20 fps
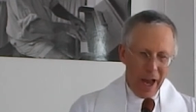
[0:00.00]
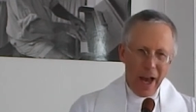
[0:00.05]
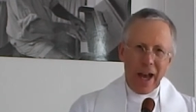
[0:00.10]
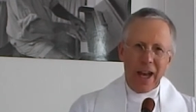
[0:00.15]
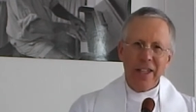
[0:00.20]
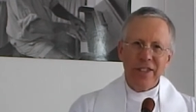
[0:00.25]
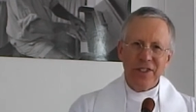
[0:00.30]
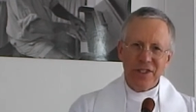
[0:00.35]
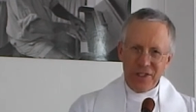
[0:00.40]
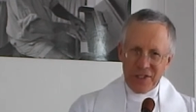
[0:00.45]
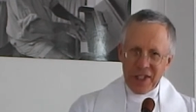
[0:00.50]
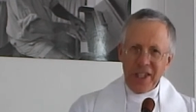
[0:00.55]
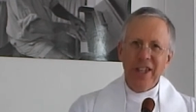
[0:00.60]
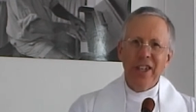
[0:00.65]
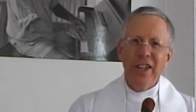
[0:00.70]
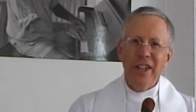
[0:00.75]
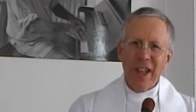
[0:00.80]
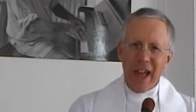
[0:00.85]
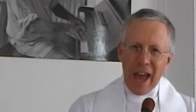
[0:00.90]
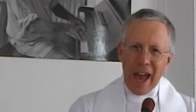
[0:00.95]
I
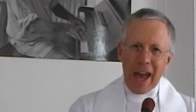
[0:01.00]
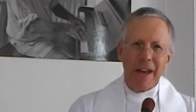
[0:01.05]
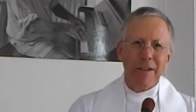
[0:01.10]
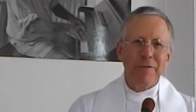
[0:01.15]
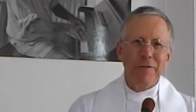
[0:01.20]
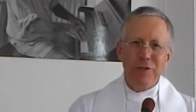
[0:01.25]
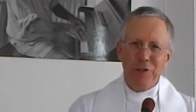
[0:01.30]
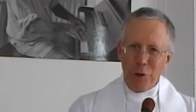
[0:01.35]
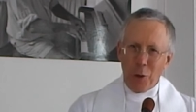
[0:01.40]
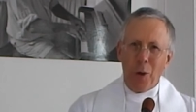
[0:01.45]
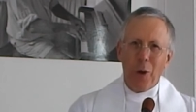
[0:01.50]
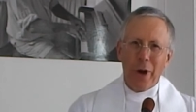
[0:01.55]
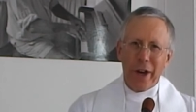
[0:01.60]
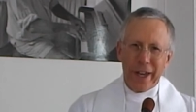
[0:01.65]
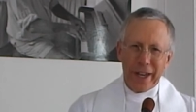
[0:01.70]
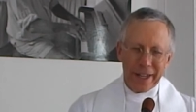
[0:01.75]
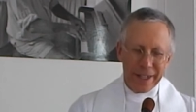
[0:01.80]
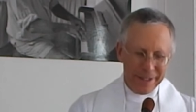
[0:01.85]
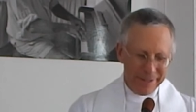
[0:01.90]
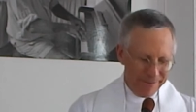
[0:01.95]
still have
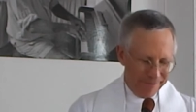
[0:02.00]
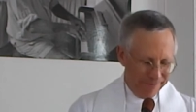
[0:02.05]
joy.